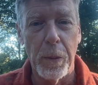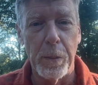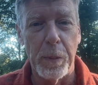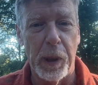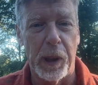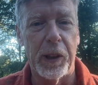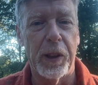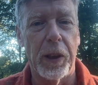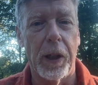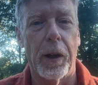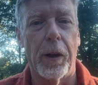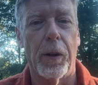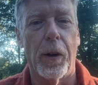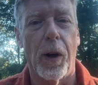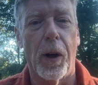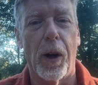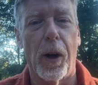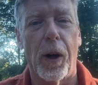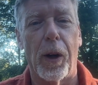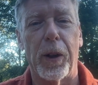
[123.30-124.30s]
But there
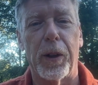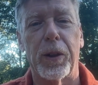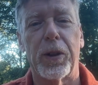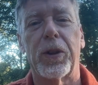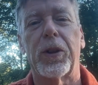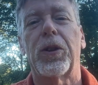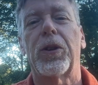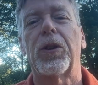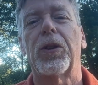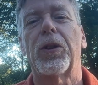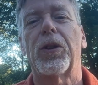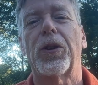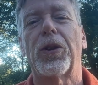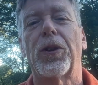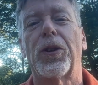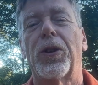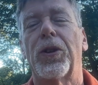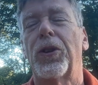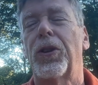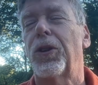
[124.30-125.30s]
are
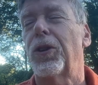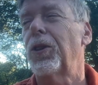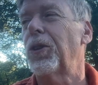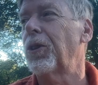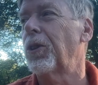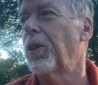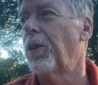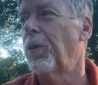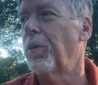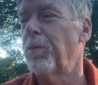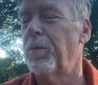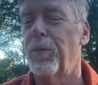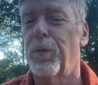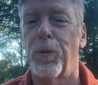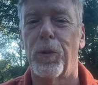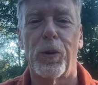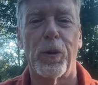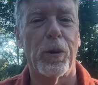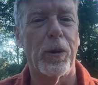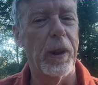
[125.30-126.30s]

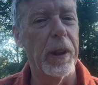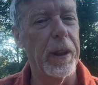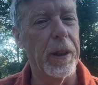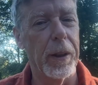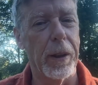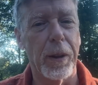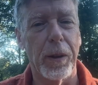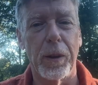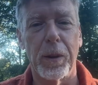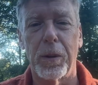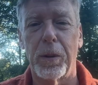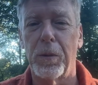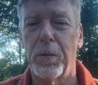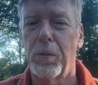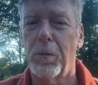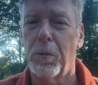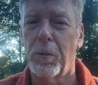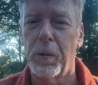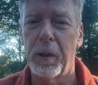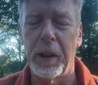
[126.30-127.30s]
some
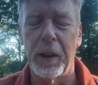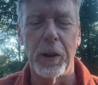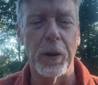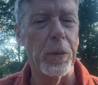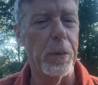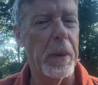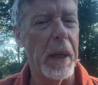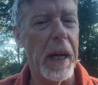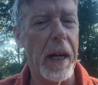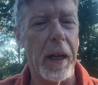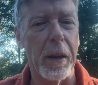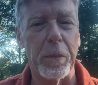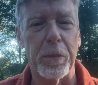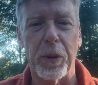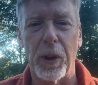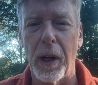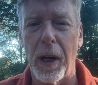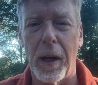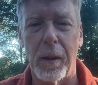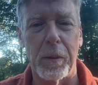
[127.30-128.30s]
real bad
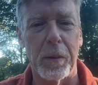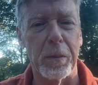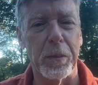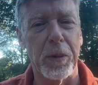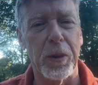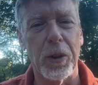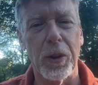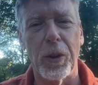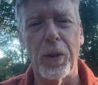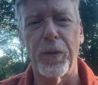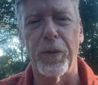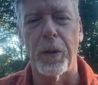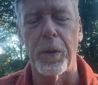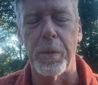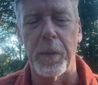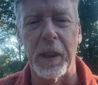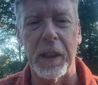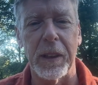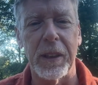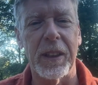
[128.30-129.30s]
problems
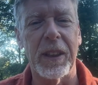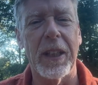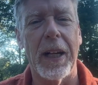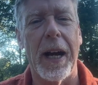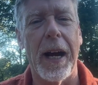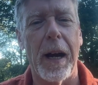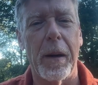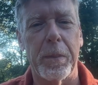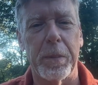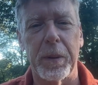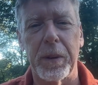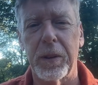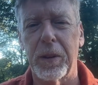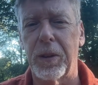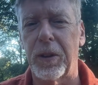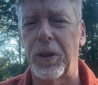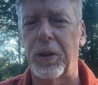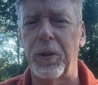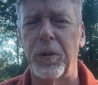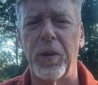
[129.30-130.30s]
from the top
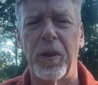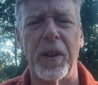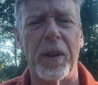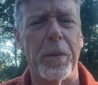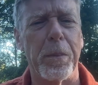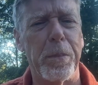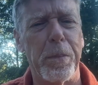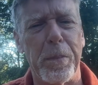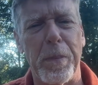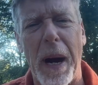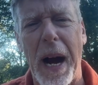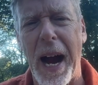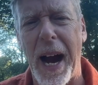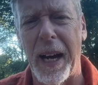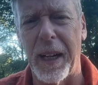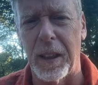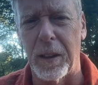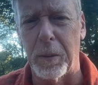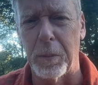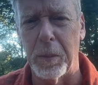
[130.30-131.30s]
to the
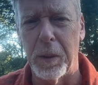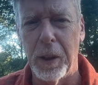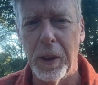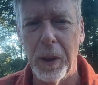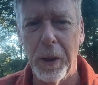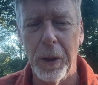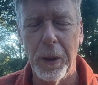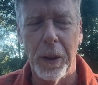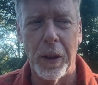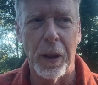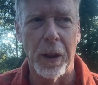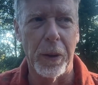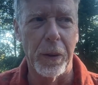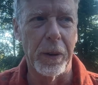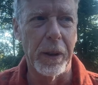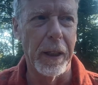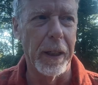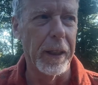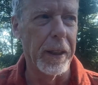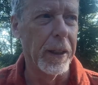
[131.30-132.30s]
bottom,
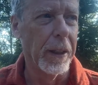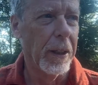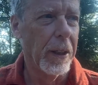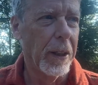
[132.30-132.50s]
okay?